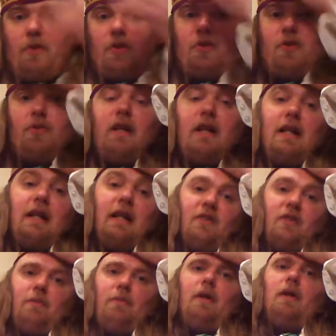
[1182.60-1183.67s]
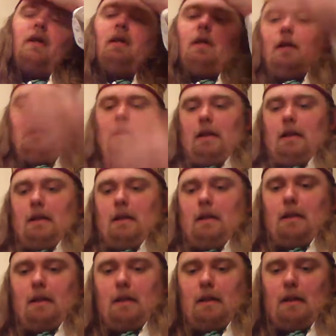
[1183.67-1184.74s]
surrealism,
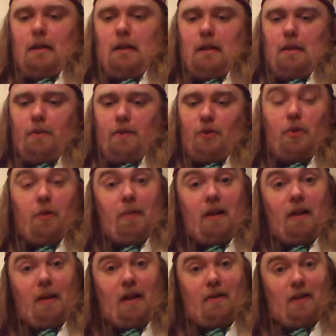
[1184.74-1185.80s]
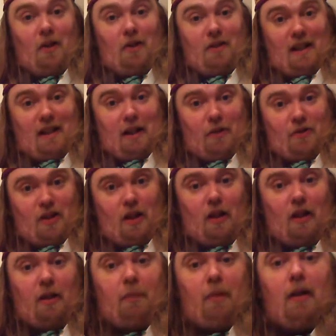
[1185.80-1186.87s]
which would have been about the Art Deco
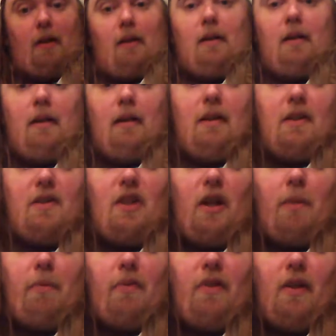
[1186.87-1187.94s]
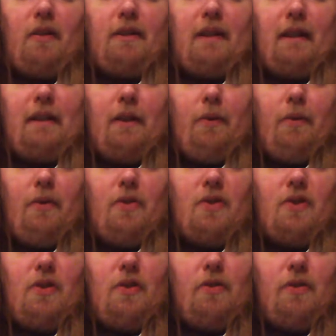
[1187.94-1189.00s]
time, the time of Art Deco and
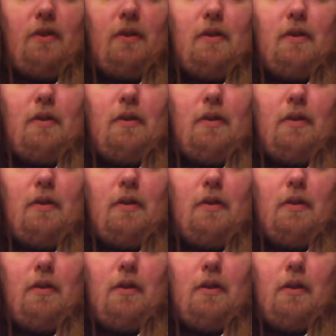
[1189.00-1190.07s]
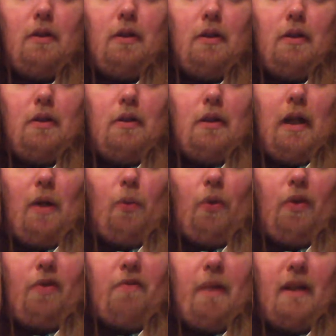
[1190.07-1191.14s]
stuff. Yeah,
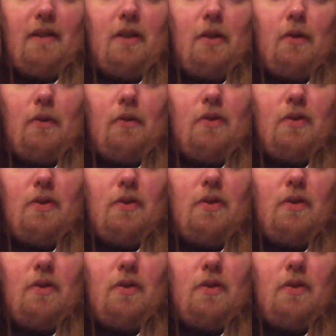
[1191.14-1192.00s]
One of Pentacles.